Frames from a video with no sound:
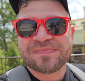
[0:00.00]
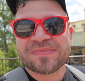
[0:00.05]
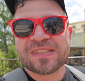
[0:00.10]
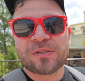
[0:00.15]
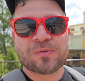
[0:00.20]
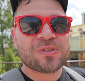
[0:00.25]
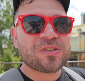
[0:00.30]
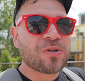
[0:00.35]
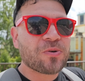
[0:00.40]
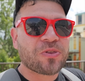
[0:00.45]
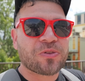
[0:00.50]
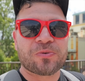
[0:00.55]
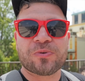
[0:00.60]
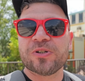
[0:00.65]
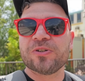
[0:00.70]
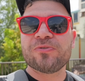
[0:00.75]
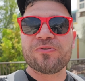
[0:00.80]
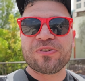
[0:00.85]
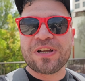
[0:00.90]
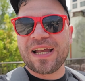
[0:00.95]
there was no
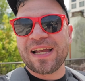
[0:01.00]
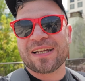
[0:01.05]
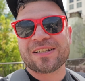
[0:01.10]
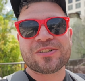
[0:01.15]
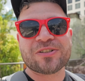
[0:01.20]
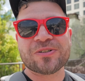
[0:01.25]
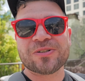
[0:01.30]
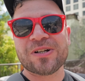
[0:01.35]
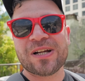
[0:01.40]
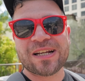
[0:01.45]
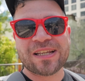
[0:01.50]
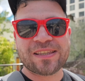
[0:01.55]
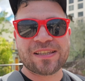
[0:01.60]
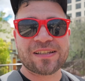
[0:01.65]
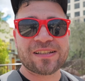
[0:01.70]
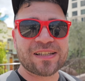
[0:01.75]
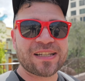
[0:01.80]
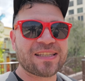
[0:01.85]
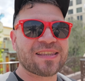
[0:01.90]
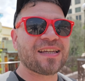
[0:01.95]
thrill factor or
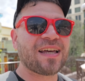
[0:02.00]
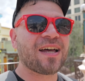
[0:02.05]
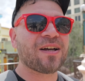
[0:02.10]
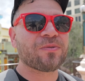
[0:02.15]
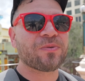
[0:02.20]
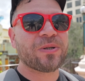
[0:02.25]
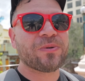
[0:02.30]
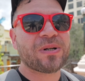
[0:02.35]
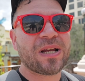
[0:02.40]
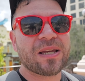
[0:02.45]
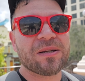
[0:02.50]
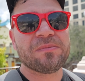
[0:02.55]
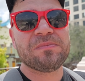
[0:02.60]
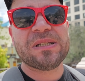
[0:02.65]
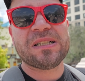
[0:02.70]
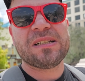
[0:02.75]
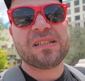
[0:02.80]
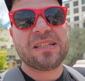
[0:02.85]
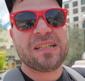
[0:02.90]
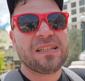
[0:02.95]
anything like that.
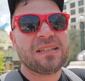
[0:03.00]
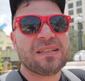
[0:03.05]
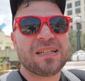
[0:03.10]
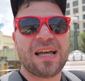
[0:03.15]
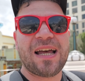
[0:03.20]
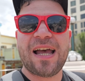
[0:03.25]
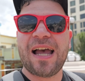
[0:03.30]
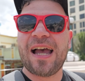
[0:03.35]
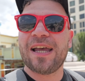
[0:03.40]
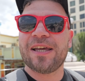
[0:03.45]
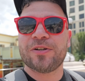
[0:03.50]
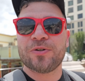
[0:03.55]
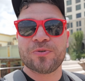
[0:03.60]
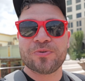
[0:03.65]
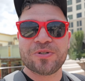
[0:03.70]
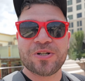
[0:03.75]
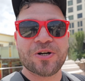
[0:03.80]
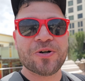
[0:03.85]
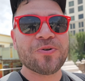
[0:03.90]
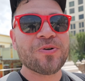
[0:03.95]
Rerideability, I
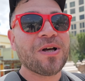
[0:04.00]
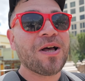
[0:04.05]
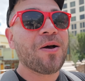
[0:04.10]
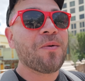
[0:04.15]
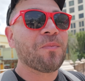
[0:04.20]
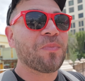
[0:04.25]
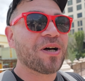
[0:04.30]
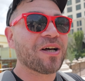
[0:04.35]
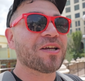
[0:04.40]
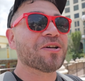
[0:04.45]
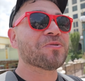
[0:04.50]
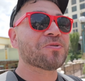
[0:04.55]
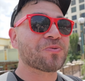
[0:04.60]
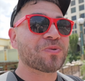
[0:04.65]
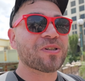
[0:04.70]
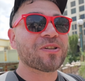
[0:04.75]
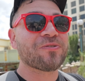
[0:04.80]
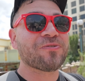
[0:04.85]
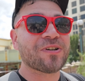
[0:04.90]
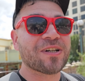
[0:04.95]
don't know, but it was
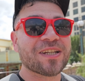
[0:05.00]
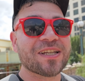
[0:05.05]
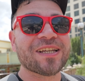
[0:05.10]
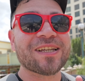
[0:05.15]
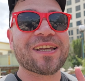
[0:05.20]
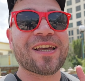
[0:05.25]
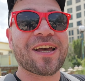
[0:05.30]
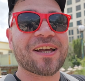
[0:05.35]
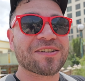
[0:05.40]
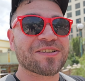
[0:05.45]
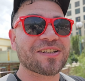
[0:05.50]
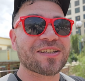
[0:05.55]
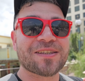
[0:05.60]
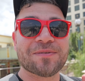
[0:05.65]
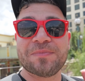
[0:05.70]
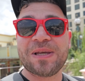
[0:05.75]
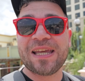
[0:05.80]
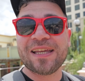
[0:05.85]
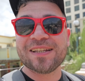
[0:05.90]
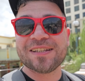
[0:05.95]
really funny catching the
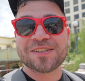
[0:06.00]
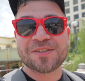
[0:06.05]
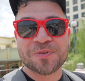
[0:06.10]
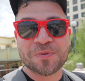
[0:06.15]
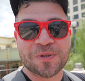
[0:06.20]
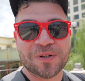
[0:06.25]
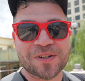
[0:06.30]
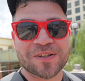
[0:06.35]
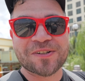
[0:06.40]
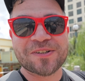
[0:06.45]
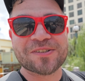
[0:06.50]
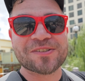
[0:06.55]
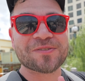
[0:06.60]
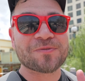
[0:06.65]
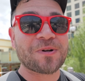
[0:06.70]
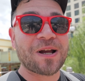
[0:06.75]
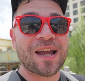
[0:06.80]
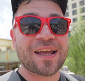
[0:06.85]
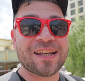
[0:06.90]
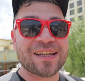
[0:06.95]
maintenance workers
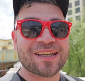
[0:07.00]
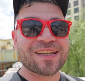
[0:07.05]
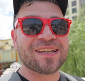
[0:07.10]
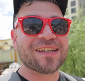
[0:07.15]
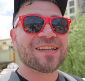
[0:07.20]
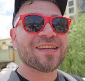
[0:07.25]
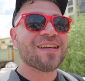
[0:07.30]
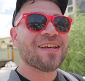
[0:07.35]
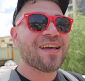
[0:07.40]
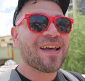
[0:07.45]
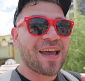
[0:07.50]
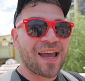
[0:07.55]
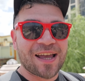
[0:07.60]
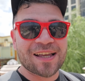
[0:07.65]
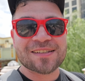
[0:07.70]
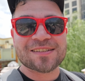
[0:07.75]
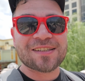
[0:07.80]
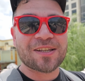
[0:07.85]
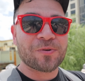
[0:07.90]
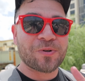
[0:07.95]
riding it
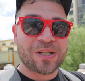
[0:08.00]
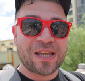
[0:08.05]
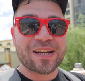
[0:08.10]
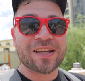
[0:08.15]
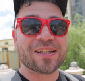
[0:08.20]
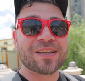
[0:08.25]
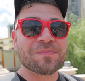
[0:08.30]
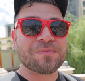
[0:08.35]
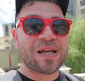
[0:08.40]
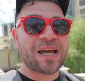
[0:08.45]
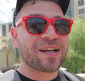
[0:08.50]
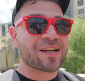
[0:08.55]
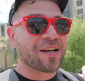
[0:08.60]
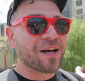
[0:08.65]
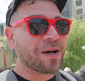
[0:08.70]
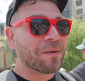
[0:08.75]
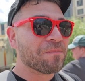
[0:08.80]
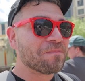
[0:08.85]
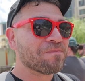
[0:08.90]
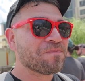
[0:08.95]
as they were getting it back
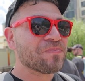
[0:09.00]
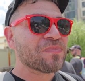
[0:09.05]
up.